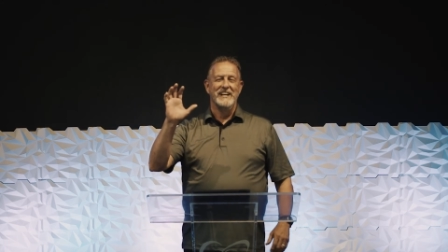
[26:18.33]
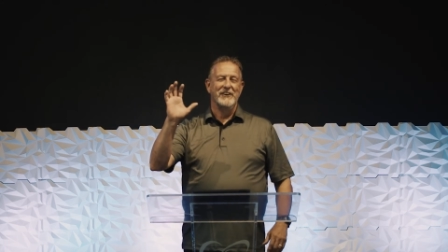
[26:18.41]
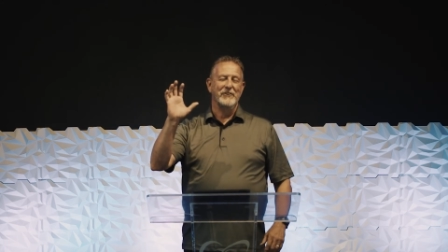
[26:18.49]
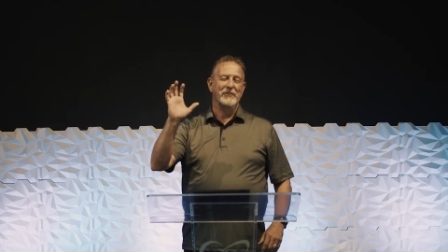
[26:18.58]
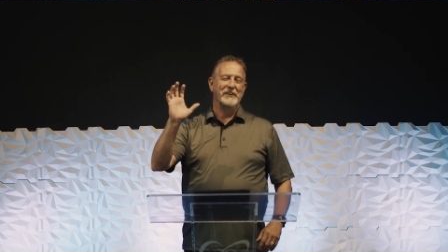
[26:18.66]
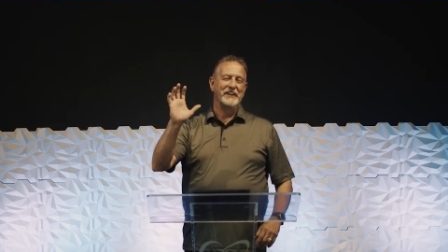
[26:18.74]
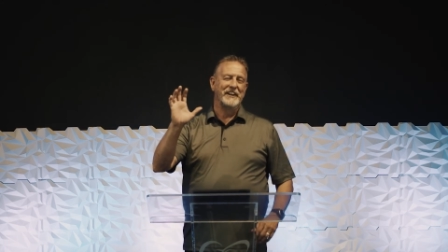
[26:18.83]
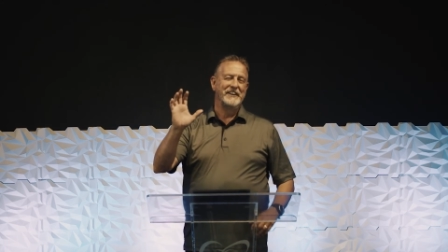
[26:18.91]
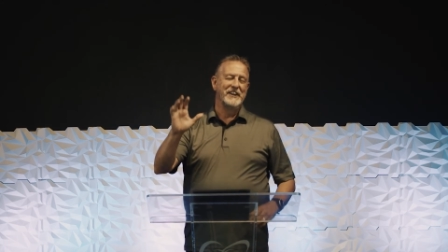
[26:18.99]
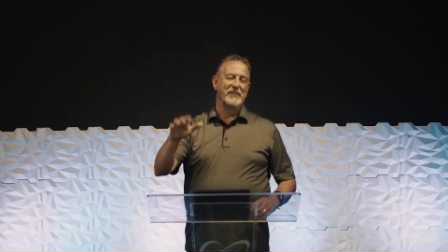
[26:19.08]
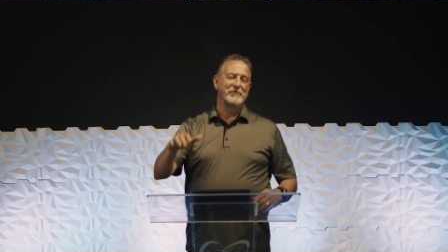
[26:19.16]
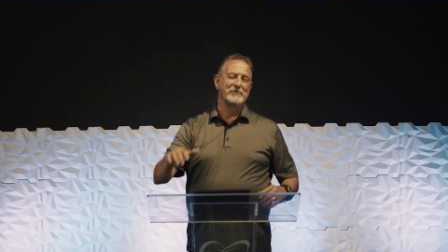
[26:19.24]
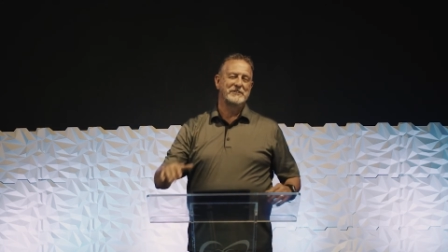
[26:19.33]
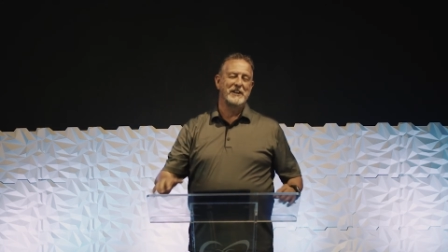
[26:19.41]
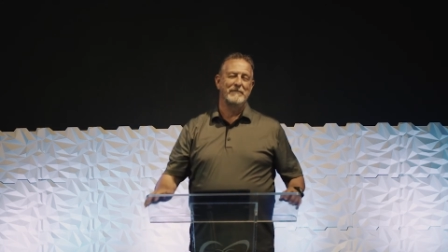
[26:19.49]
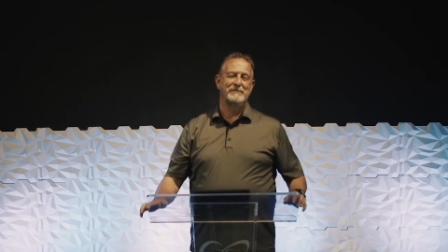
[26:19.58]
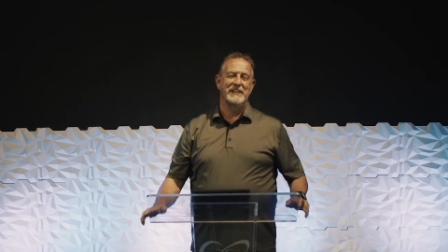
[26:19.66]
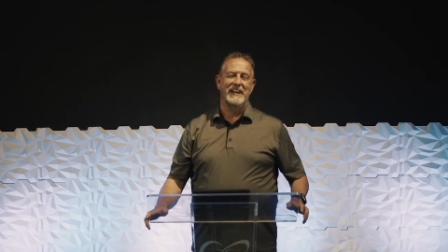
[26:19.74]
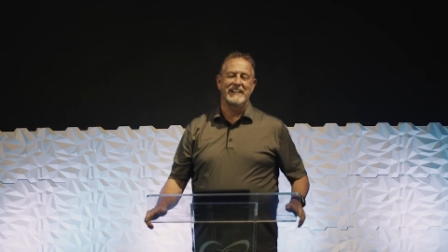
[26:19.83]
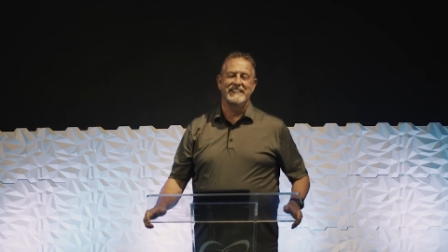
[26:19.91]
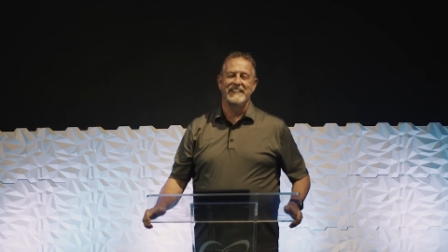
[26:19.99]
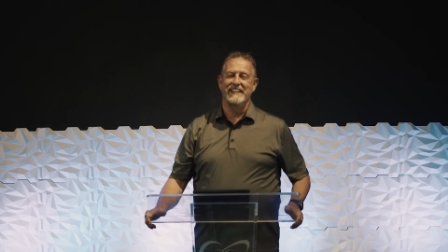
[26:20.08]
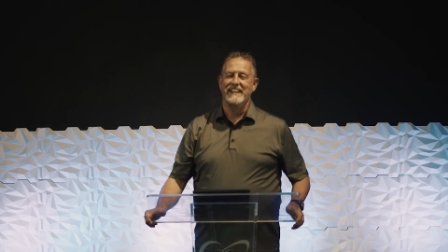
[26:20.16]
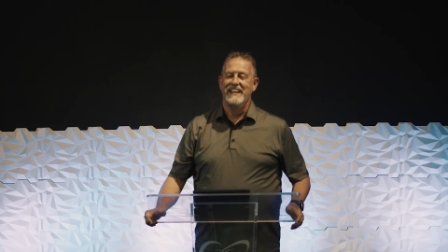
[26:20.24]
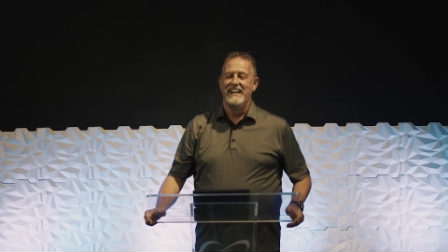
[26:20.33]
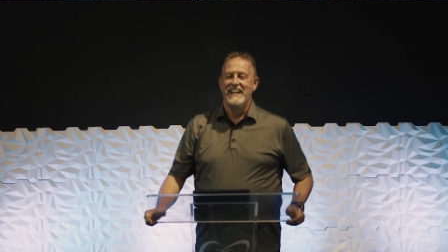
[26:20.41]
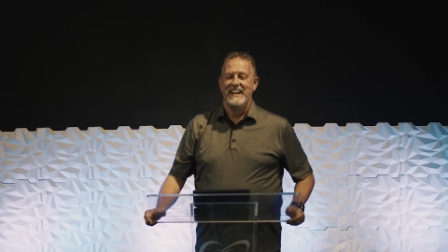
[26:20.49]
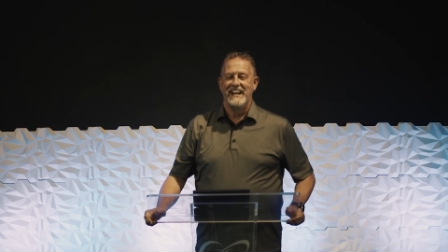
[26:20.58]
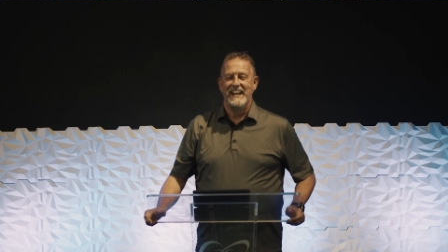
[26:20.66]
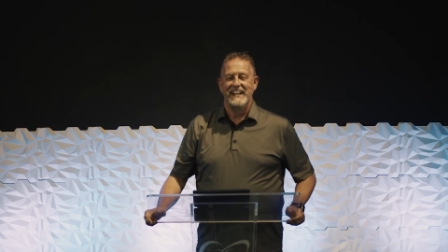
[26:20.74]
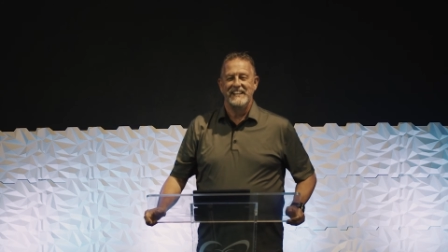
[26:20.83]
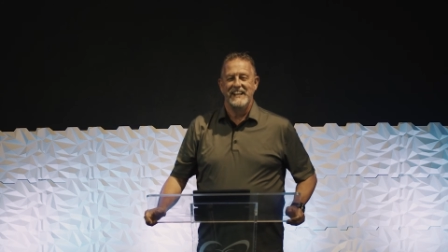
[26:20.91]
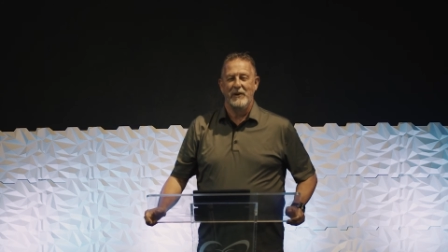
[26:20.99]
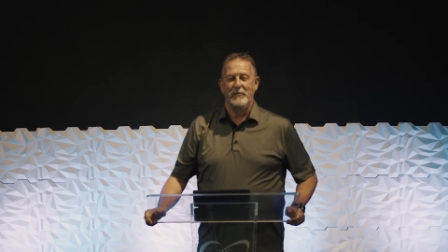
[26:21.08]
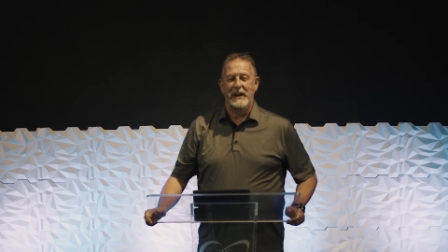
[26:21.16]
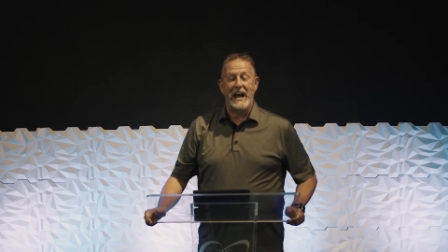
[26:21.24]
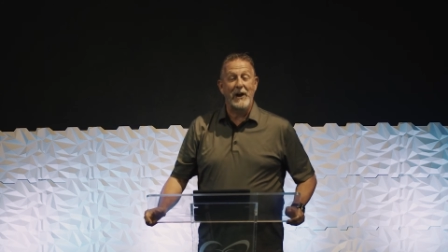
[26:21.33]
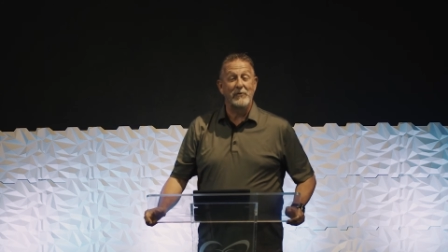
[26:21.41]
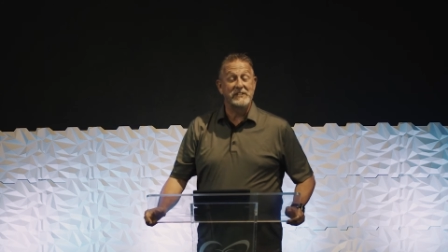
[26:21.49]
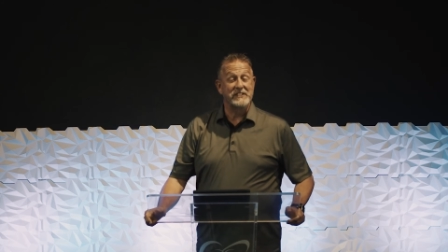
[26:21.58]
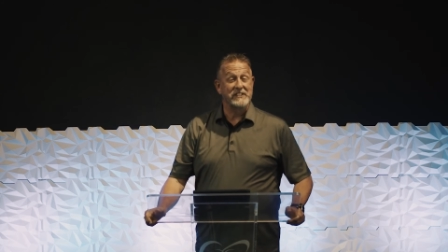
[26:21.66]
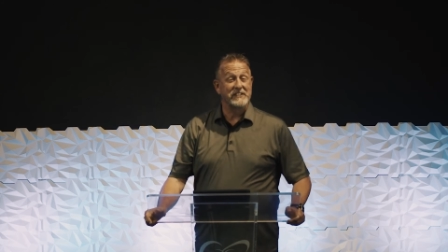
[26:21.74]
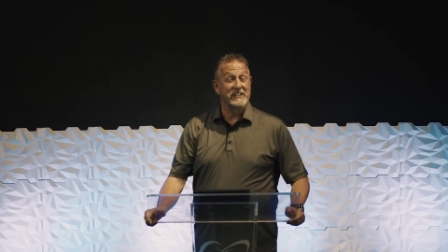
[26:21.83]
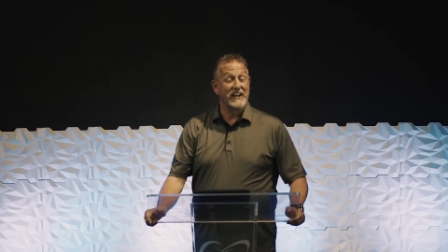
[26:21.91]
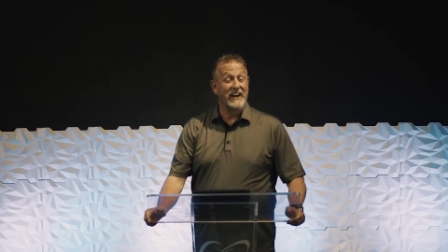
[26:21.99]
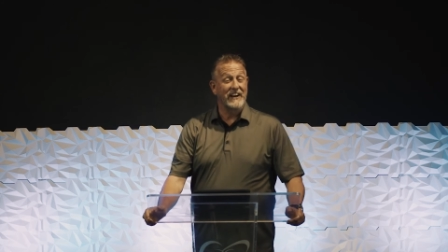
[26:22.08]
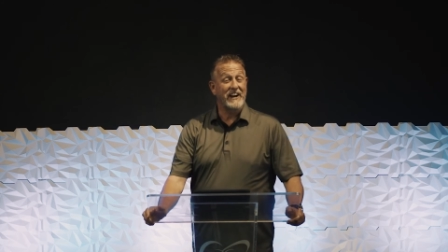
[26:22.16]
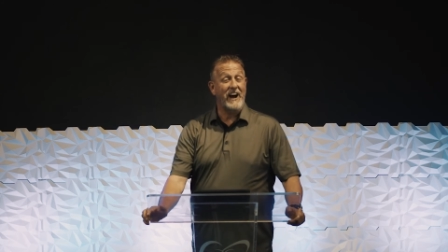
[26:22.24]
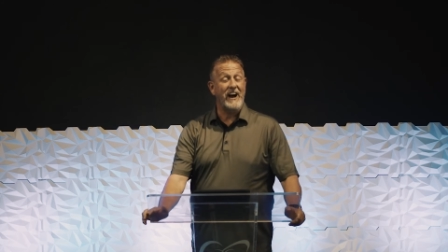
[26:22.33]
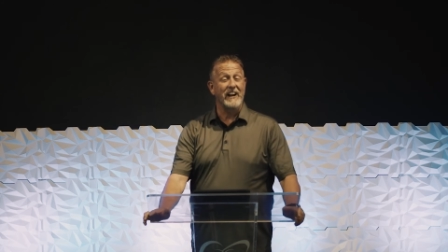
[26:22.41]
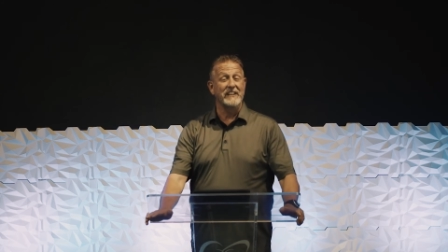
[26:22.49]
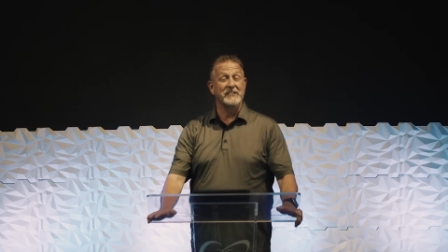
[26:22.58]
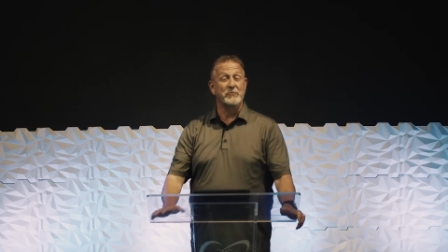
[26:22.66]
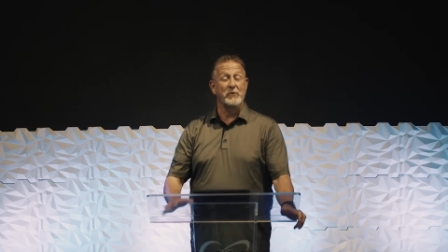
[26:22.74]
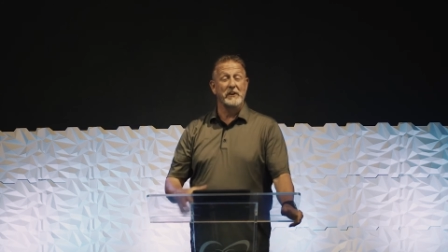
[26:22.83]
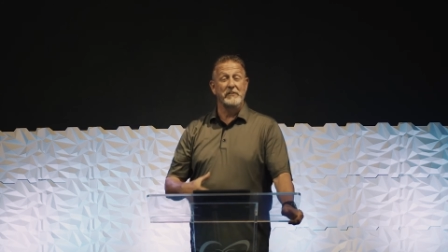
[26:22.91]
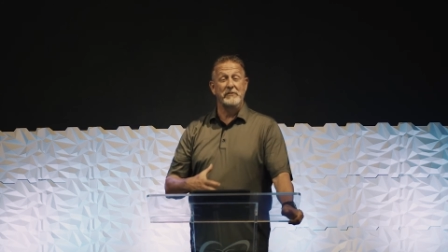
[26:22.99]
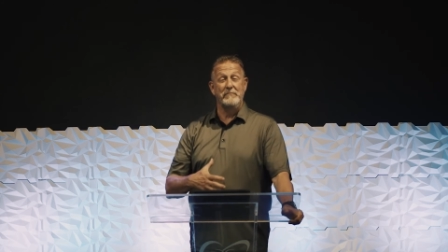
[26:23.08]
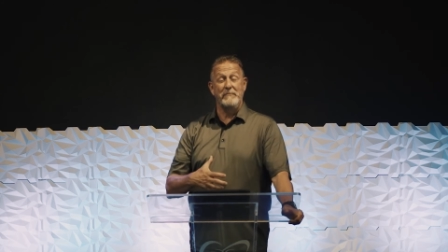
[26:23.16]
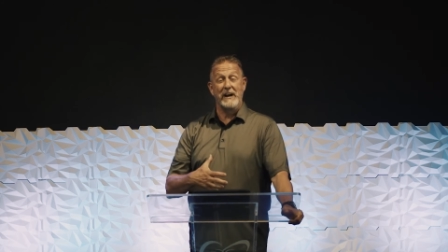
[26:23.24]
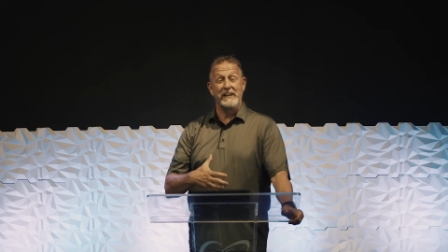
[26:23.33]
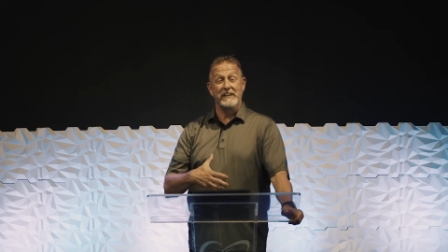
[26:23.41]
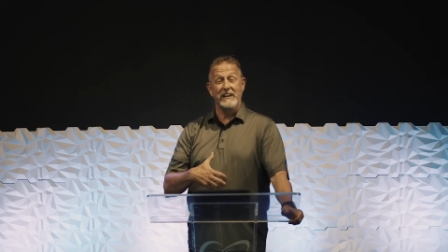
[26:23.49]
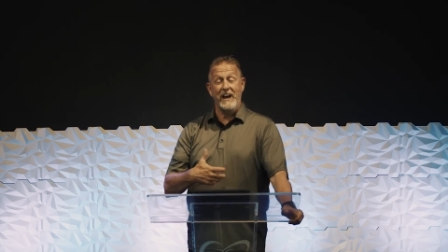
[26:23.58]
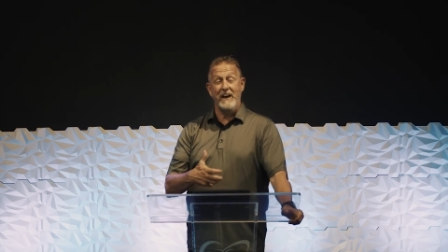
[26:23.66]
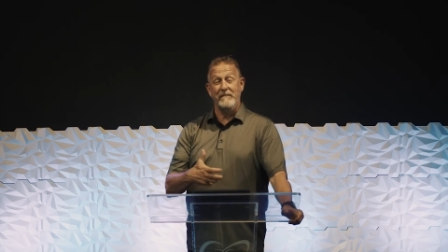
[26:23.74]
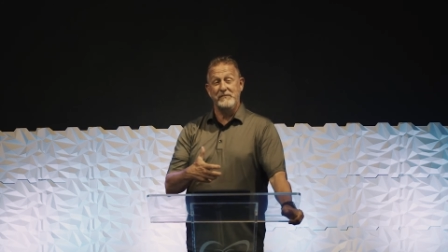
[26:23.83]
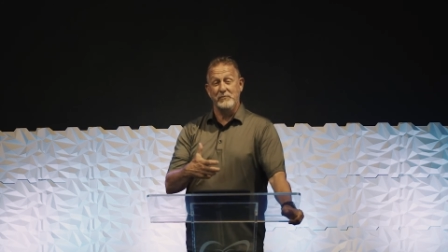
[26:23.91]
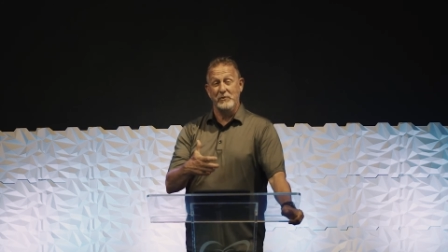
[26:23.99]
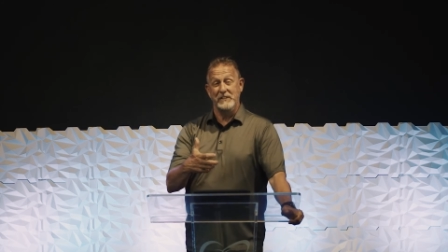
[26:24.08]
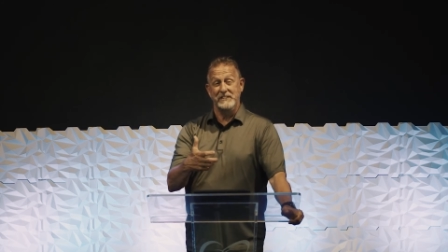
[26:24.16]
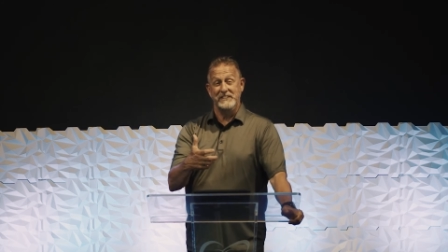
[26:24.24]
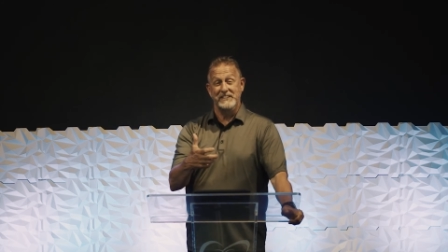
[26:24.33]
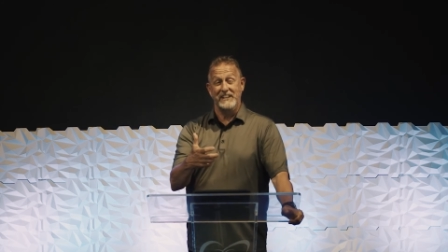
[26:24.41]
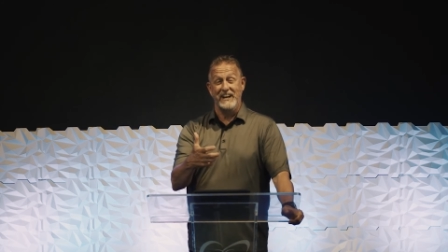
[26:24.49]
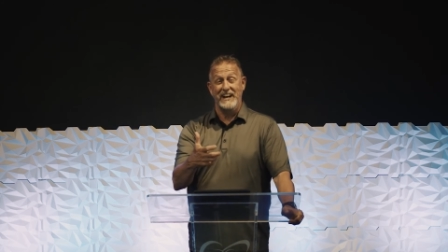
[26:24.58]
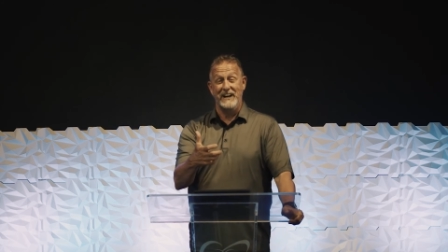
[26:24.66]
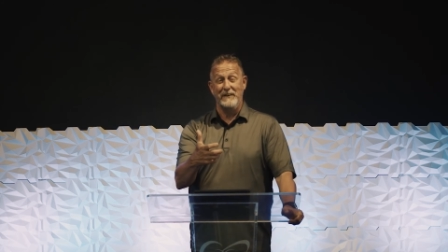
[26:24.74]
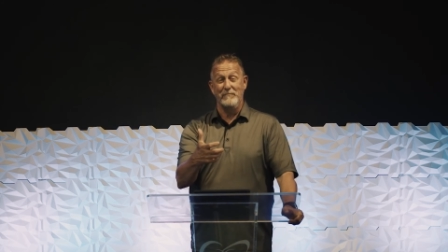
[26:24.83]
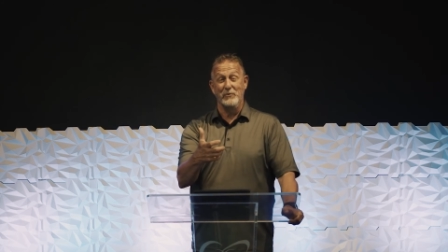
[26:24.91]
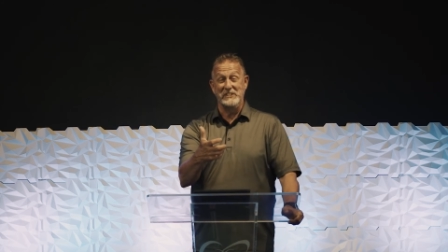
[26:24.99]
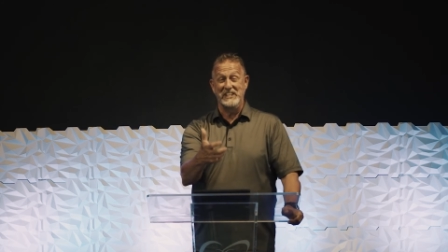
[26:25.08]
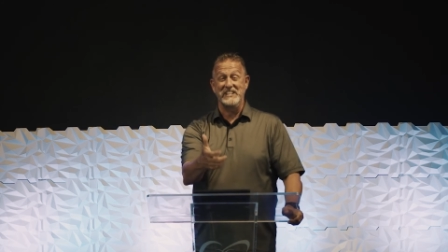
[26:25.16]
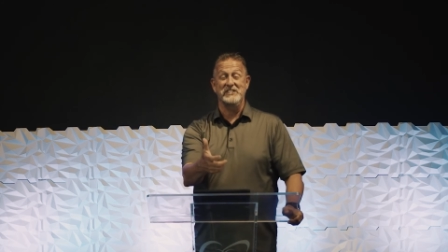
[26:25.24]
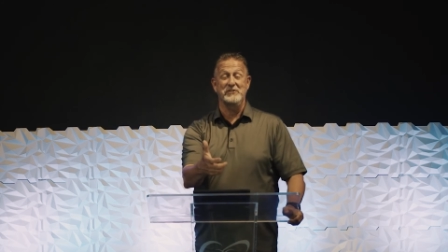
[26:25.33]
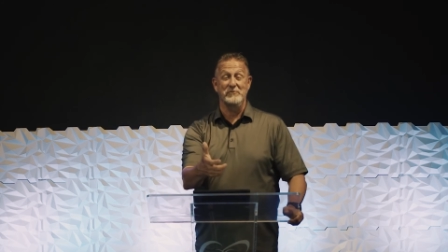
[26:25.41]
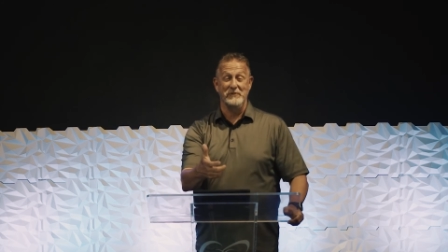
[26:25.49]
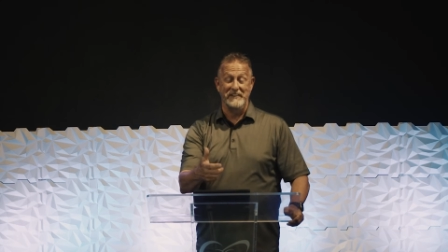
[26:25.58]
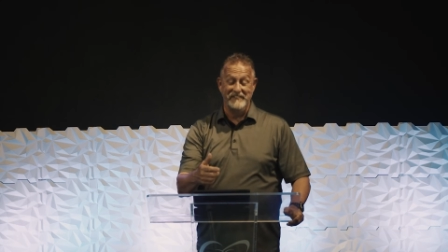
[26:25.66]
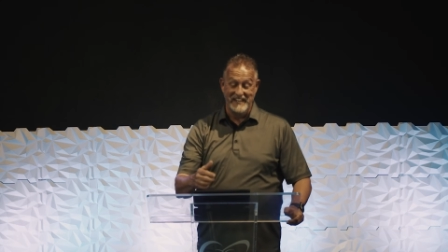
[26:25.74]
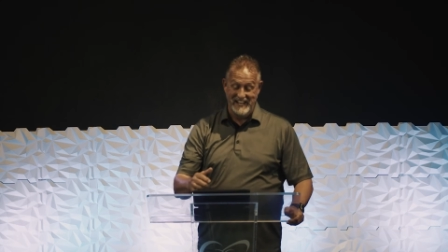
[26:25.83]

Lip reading: or another subject. And when I was in college, one of my loves was history.